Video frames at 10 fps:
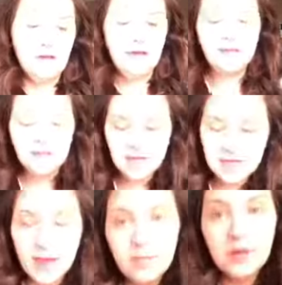I need to
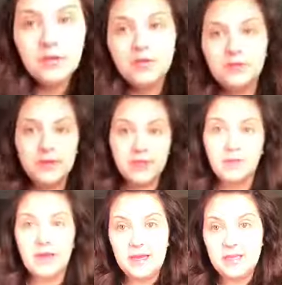get that P. Louise
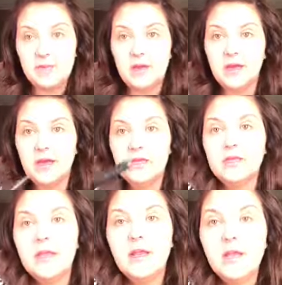base because
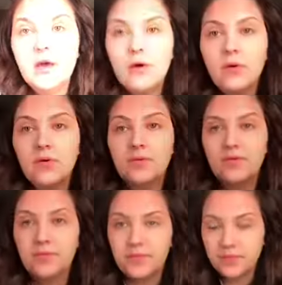I know.
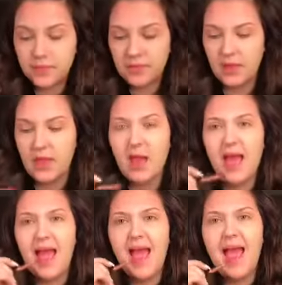
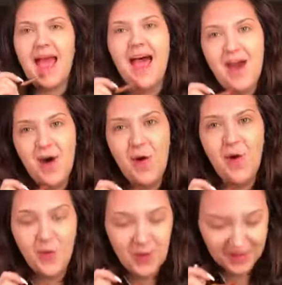
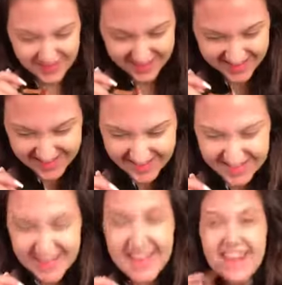Ow!
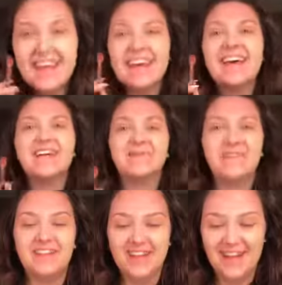
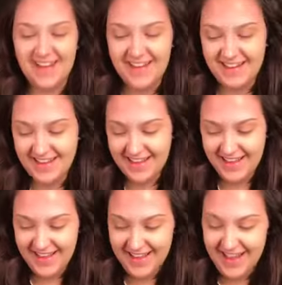Oh my god.
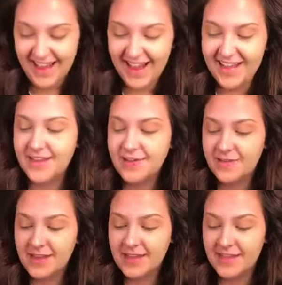I
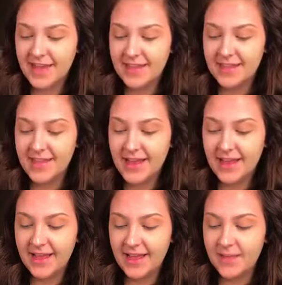know he said
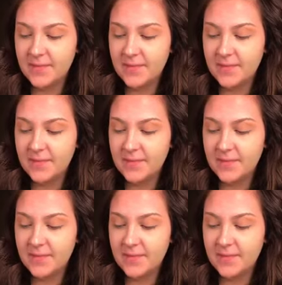that